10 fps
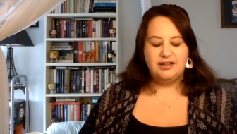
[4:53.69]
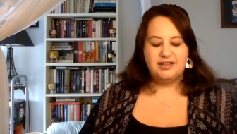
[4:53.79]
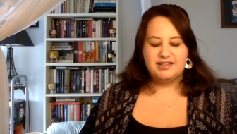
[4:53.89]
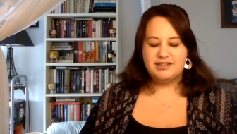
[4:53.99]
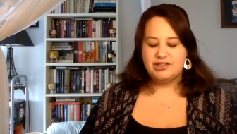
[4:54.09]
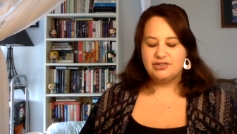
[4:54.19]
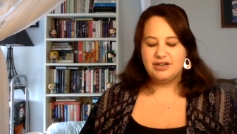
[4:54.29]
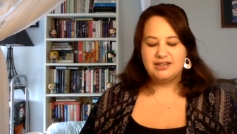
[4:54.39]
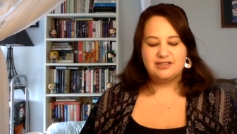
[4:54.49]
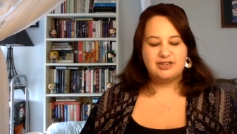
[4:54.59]
This is a
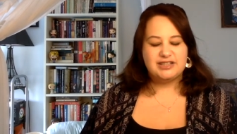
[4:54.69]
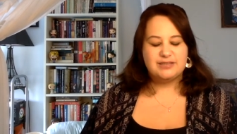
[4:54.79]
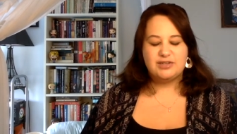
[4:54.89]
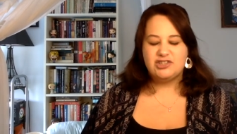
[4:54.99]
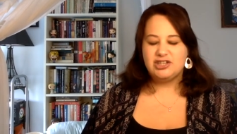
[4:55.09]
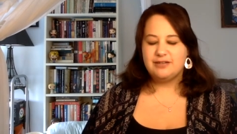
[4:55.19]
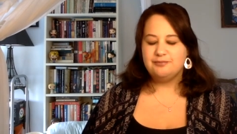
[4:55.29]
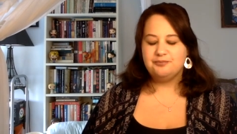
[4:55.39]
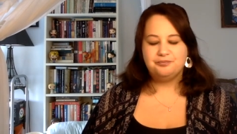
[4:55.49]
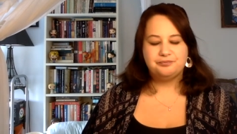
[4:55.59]
direct
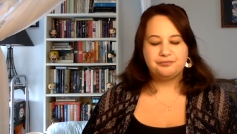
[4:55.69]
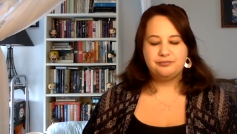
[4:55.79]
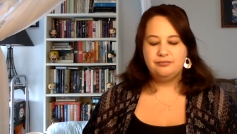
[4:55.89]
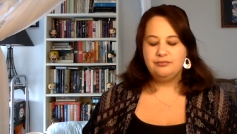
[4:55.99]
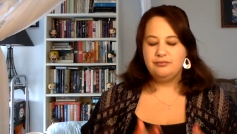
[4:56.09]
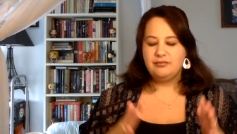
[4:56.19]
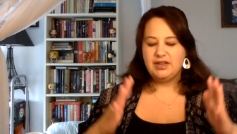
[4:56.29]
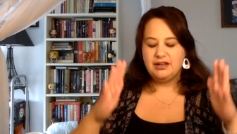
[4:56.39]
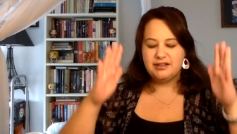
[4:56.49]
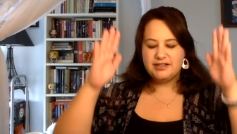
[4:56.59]
transmission.
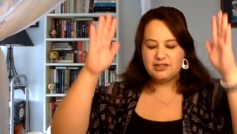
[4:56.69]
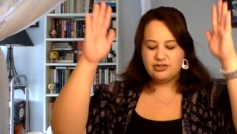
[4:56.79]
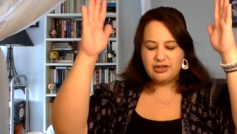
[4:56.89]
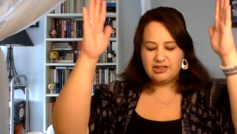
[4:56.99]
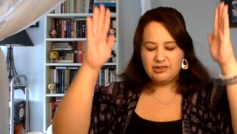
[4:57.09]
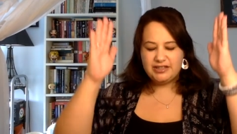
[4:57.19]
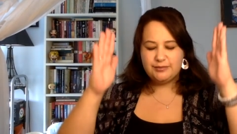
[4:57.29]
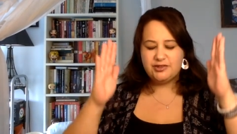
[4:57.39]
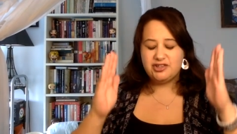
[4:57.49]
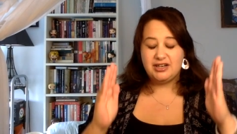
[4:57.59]
This is direct
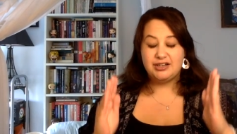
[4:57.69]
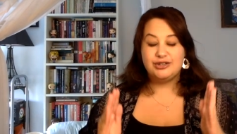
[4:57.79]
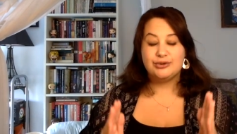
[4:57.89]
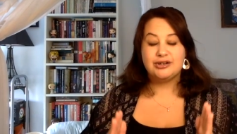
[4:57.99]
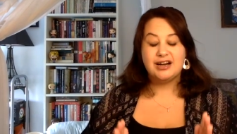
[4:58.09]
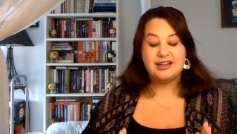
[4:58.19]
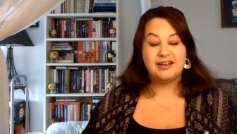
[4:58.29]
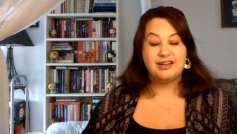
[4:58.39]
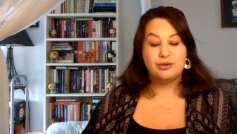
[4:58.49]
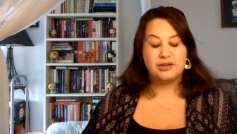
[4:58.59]
transmission in your
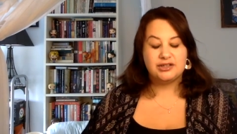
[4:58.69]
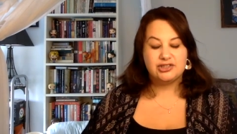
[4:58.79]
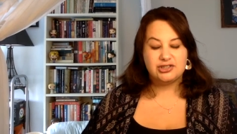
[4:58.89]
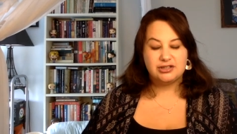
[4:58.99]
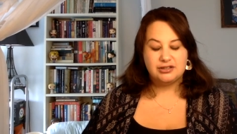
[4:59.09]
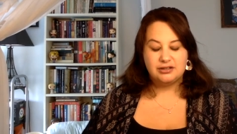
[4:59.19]
language.